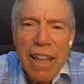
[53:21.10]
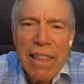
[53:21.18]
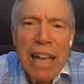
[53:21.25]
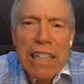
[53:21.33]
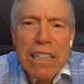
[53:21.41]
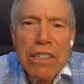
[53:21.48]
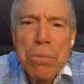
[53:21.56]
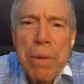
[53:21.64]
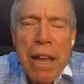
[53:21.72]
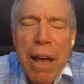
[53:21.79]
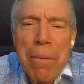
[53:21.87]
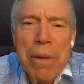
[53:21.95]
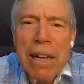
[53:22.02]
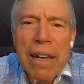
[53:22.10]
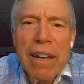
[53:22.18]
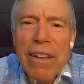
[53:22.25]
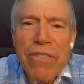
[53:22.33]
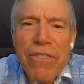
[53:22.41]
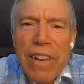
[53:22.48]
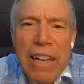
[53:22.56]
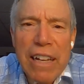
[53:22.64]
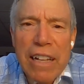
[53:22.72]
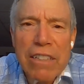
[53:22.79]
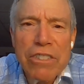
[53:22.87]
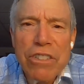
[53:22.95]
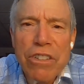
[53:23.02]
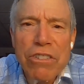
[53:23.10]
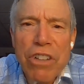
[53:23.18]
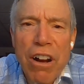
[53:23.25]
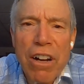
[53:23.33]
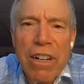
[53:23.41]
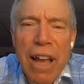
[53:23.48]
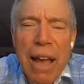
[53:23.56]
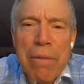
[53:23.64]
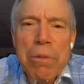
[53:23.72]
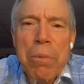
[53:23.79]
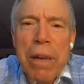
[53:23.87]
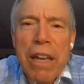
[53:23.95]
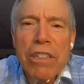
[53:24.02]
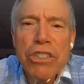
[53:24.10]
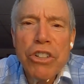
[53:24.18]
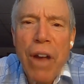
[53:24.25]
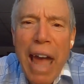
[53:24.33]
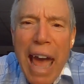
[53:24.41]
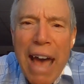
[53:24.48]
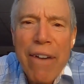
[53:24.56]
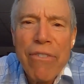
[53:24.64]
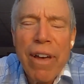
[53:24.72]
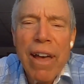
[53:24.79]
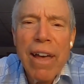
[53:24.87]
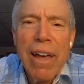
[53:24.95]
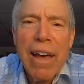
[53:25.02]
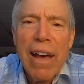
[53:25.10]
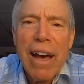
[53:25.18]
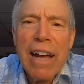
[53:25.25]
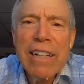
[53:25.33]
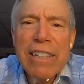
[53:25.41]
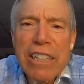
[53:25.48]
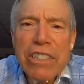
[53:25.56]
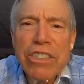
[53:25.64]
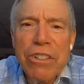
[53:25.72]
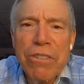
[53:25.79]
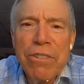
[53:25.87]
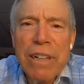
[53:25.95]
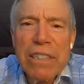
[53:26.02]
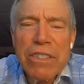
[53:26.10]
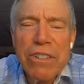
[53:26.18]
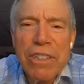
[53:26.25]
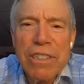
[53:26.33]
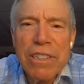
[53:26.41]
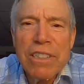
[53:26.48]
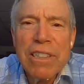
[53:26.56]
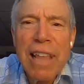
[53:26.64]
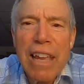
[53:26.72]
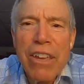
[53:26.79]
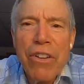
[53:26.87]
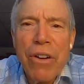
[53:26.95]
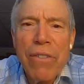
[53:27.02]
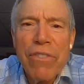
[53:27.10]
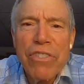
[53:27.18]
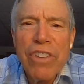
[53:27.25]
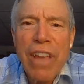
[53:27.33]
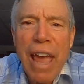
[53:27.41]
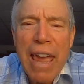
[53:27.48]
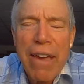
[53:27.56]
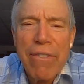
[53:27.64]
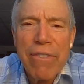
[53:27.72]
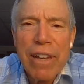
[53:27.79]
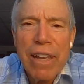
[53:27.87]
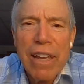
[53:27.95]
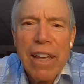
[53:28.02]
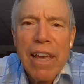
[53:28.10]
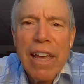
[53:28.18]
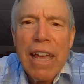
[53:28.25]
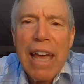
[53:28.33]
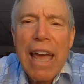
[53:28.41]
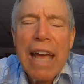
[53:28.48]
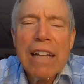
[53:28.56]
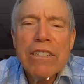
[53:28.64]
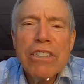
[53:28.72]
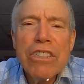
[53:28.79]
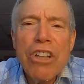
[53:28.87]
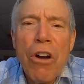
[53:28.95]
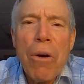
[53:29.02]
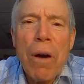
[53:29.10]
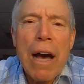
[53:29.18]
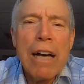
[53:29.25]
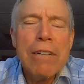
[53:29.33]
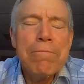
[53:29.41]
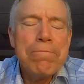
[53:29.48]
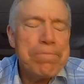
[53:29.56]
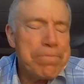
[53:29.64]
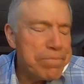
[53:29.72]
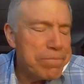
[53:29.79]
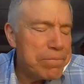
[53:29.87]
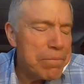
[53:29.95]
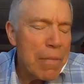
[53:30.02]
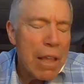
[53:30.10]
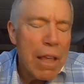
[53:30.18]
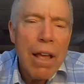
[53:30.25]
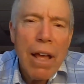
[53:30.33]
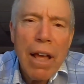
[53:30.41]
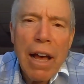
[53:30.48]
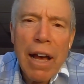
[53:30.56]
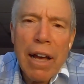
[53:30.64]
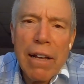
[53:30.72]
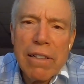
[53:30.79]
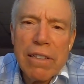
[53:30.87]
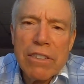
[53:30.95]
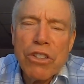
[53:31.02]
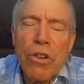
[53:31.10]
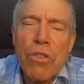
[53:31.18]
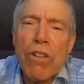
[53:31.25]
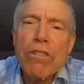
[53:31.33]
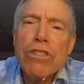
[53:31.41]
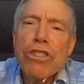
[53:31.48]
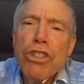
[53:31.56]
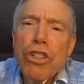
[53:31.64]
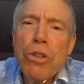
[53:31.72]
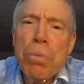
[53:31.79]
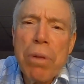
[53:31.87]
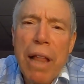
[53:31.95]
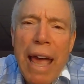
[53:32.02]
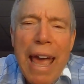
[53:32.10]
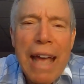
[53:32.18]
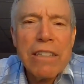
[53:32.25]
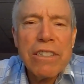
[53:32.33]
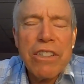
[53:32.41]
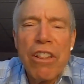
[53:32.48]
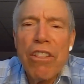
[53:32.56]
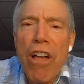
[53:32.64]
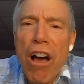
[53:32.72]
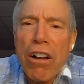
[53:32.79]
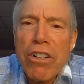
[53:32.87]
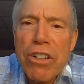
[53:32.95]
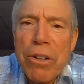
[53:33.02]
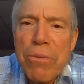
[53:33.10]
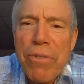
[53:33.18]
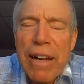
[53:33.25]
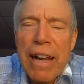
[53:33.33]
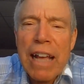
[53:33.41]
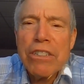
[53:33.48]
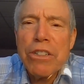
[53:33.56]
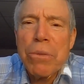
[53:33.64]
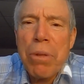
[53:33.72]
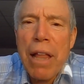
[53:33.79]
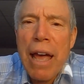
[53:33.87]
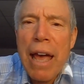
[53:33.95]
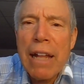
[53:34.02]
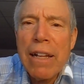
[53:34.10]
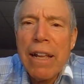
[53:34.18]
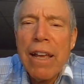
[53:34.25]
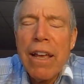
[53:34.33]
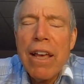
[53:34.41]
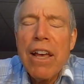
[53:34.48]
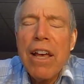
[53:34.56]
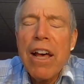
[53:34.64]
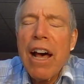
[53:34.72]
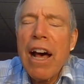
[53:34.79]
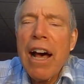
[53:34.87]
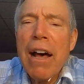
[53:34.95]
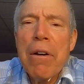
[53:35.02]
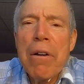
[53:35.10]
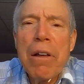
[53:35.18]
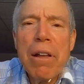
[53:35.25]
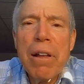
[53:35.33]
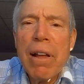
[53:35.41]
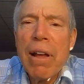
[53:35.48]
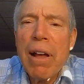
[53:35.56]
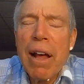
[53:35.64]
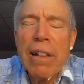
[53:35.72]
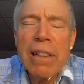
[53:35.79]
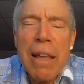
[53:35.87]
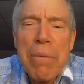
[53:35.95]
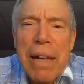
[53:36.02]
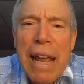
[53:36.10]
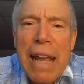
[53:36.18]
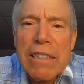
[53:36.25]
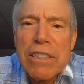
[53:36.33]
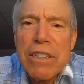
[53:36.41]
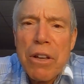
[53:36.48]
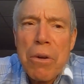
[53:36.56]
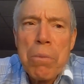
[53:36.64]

They just become an inconvenience, those hard times, because you have additional resources that you have saved. And so those two plans, the long-term financial plan uh, eliminates